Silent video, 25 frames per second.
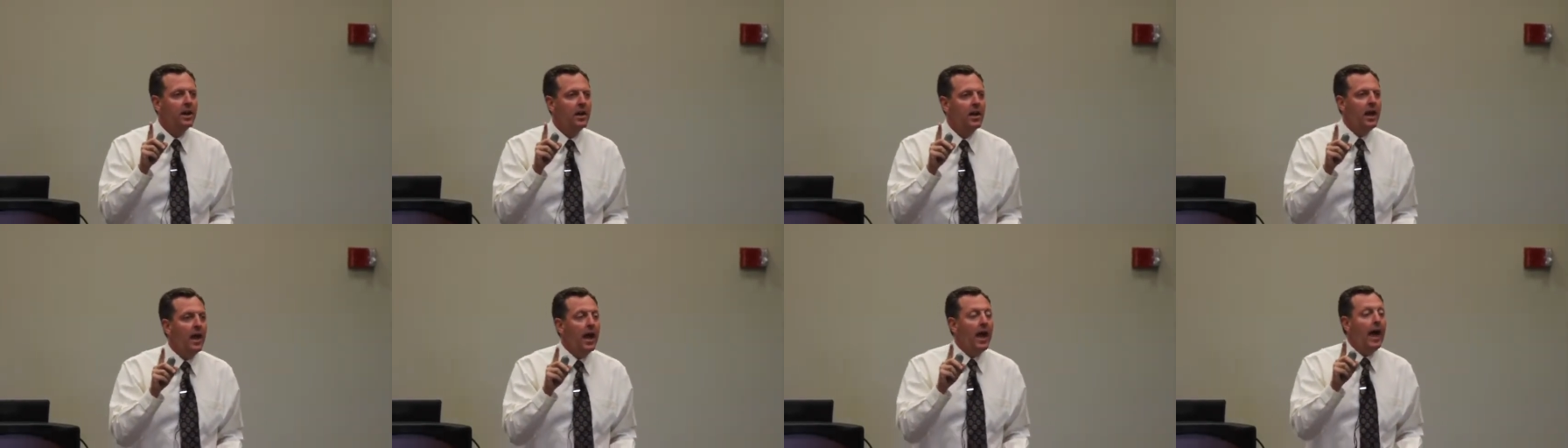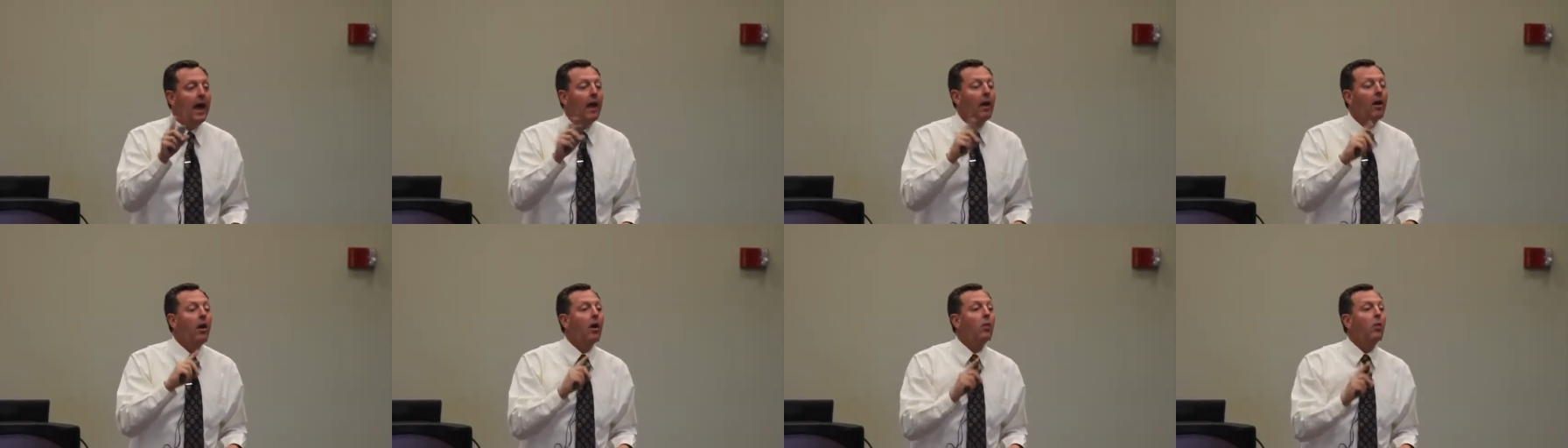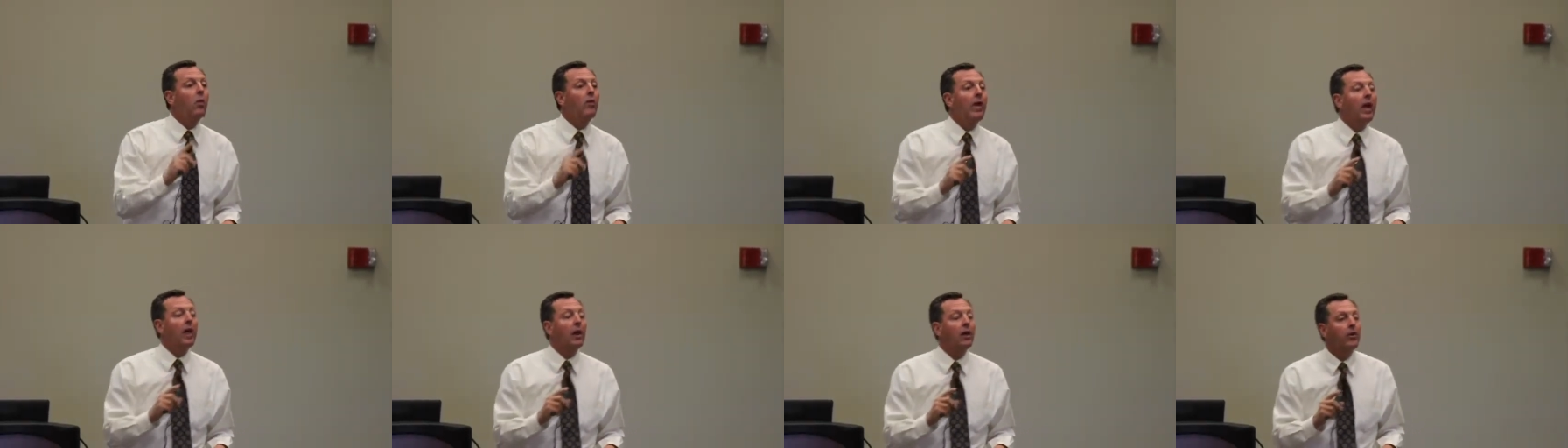How long will
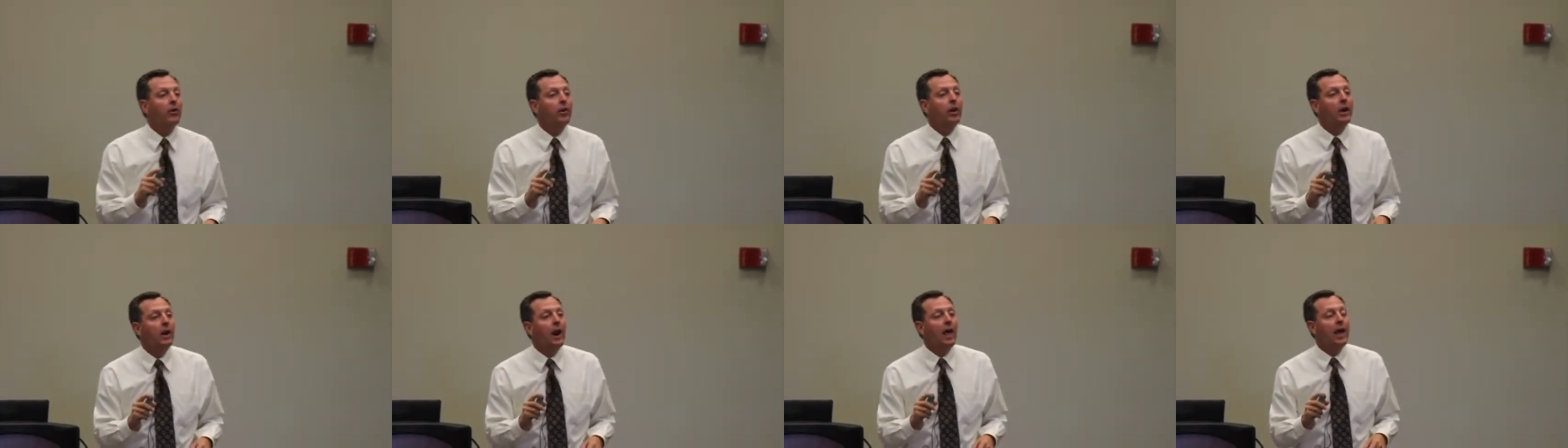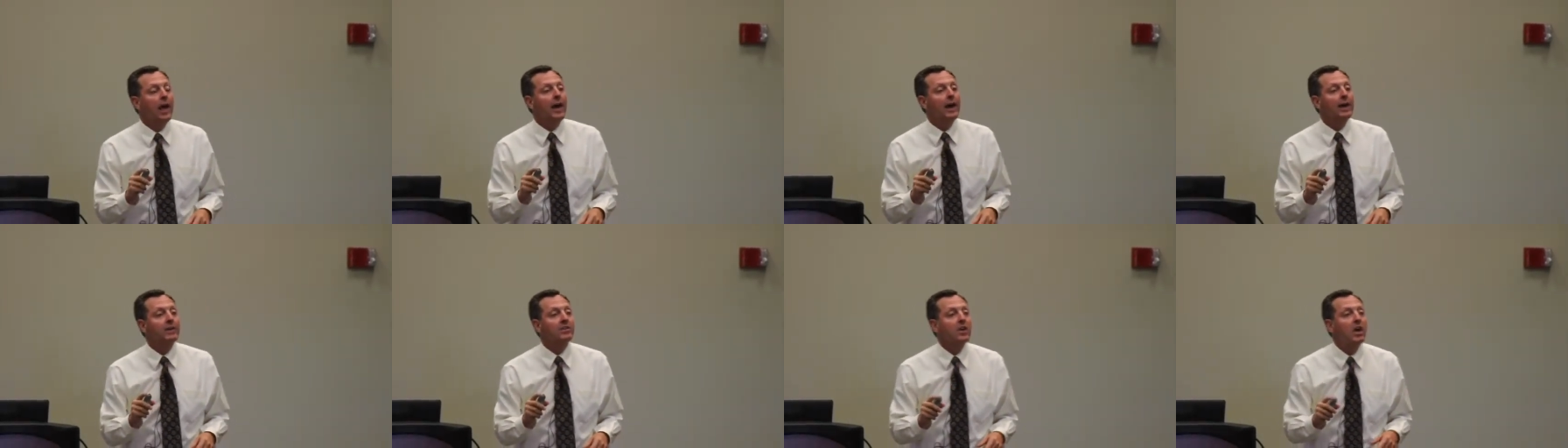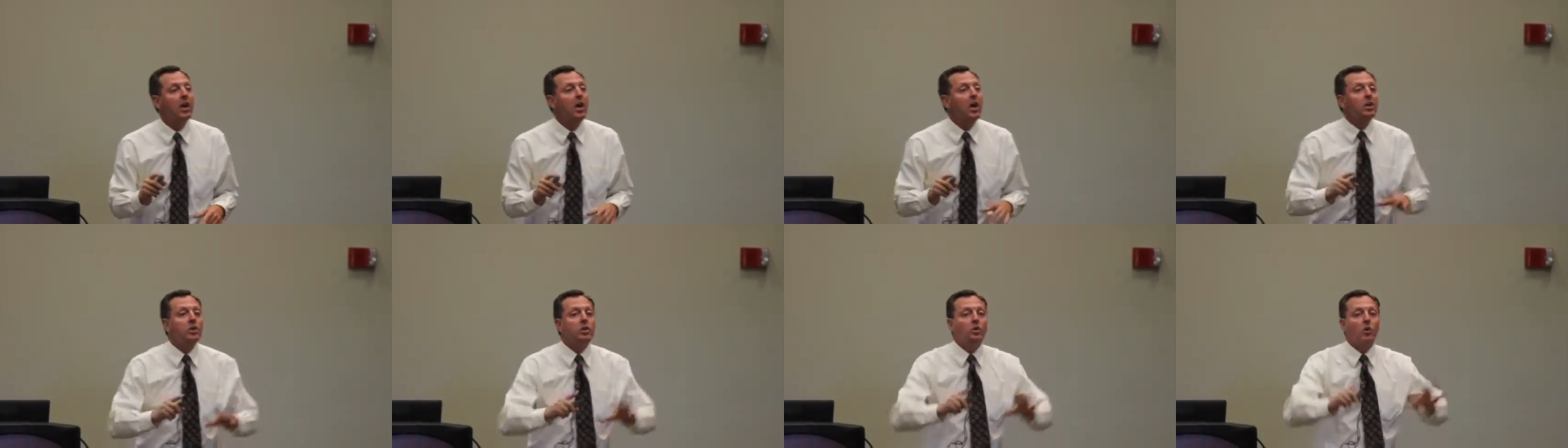that learning last?
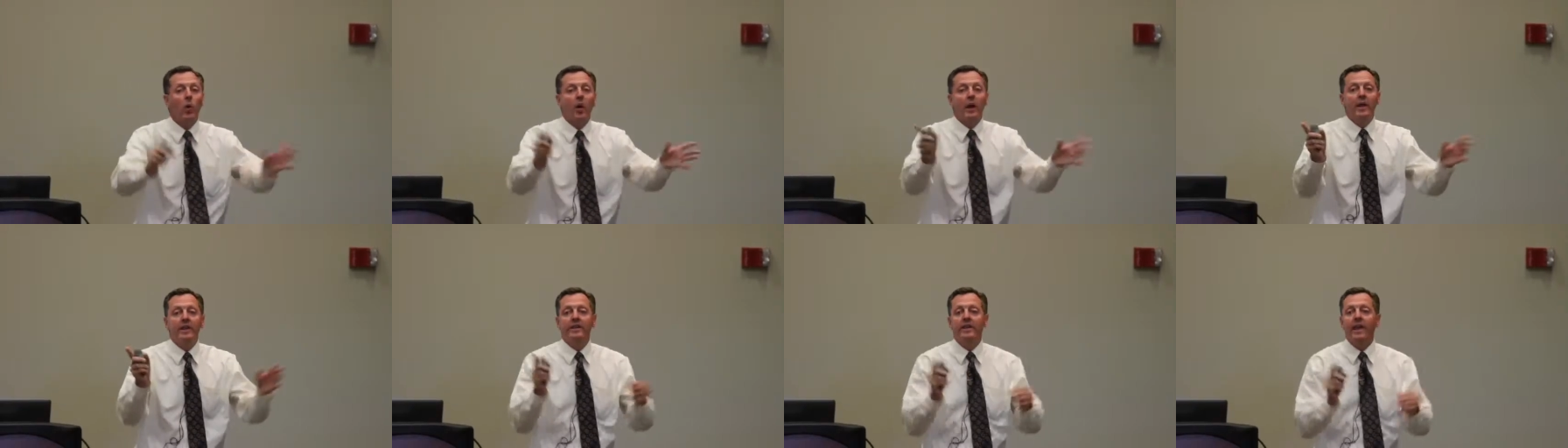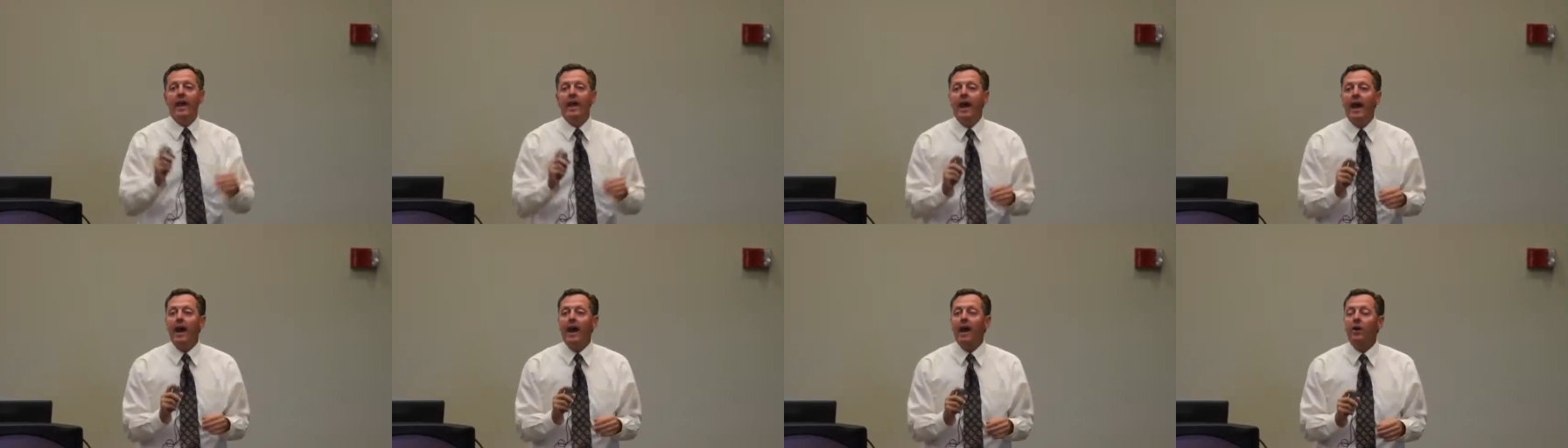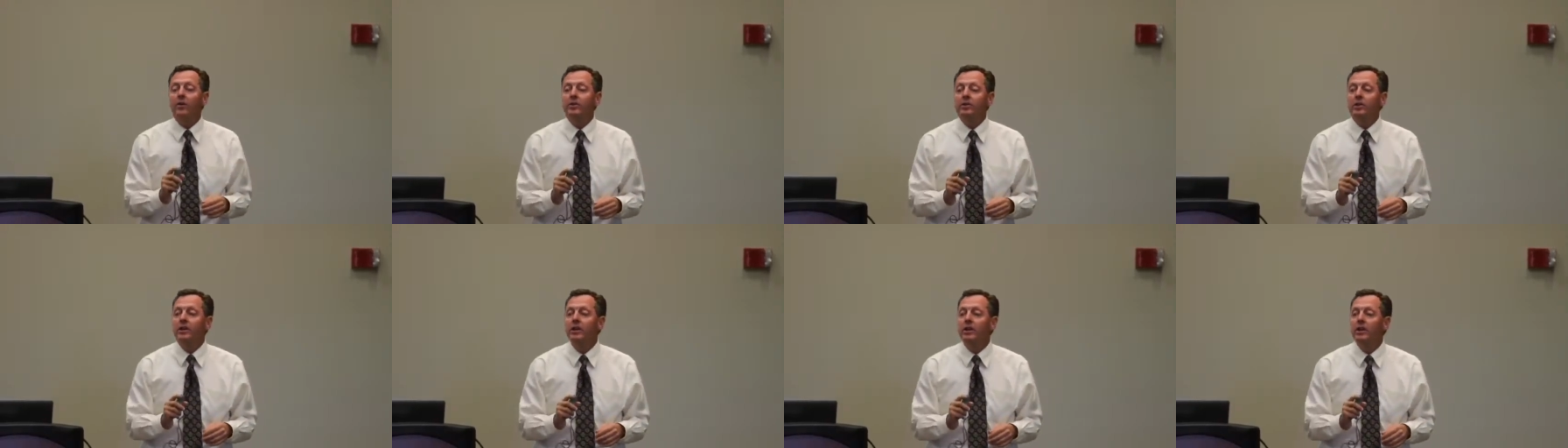So I set
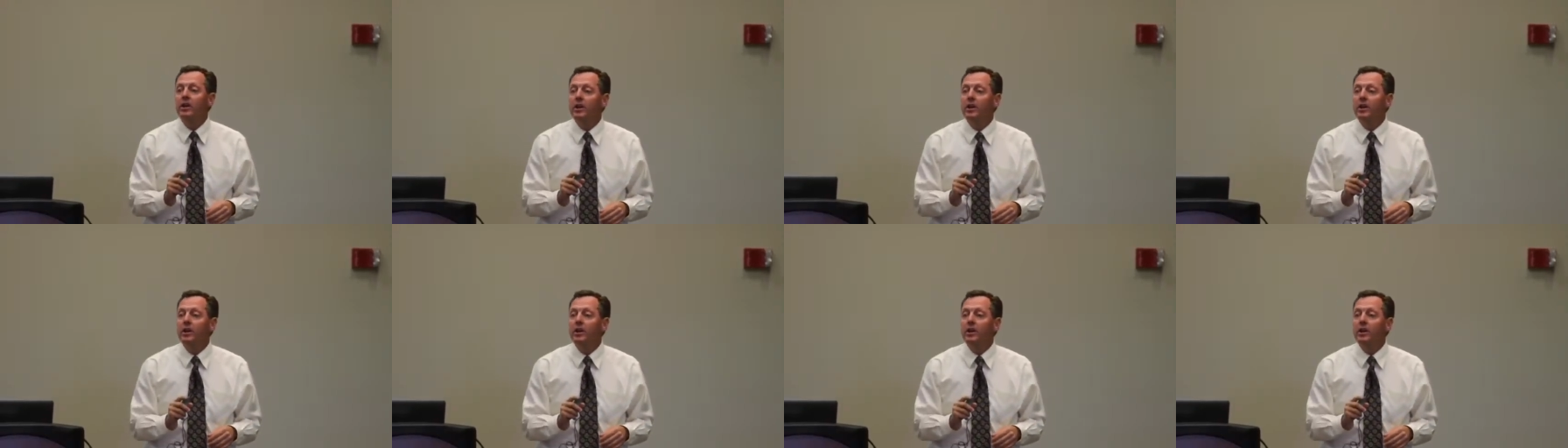out